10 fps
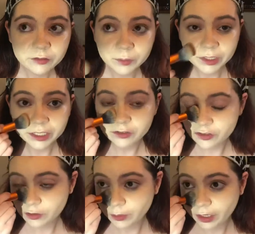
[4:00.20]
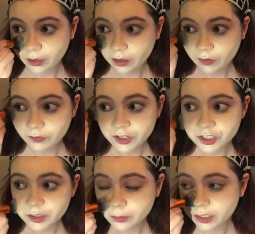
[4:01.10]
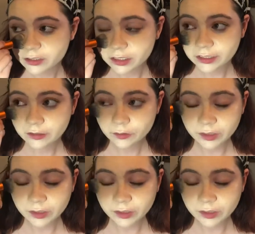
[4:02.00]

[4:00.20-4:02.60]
from when I used to make friendship bracelets,